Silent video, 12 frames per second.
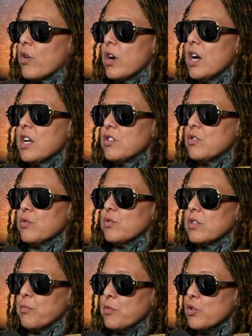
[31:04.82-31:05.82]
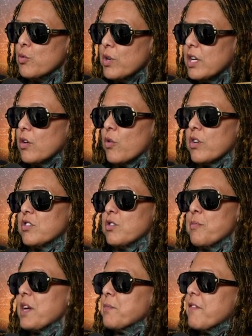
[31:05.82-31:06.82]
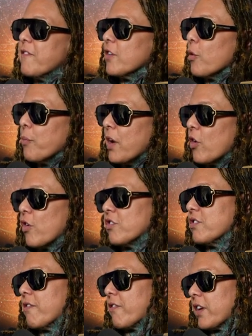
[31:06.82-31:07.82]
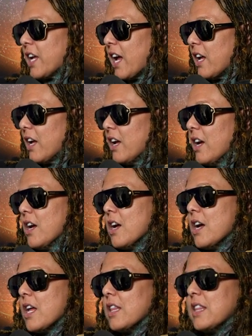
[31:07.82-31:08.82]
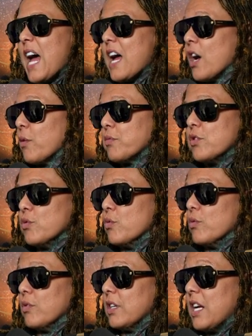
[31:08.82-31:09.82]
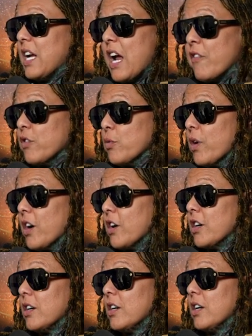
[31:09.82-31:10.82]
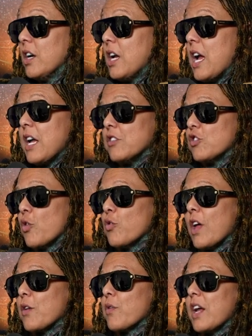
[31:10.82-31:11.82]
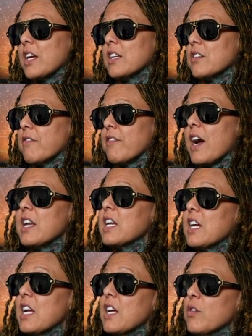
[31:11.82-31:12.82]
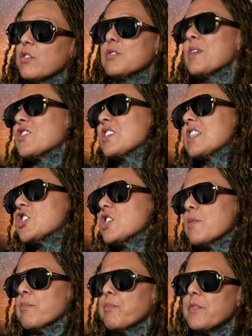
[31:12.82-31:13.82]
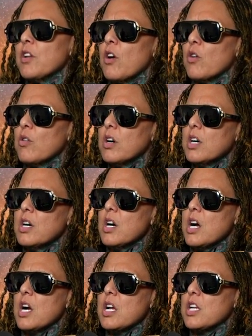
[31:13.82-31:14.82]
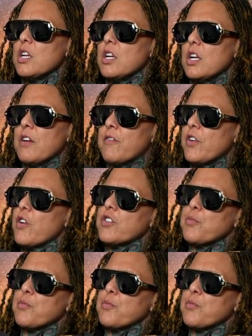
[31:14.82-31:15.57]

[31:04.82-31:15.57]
or to subdue it or to make me feel better or to forget, that helps you everywhere. And so, like when I get to fighting, especially in the gym, you know, if you're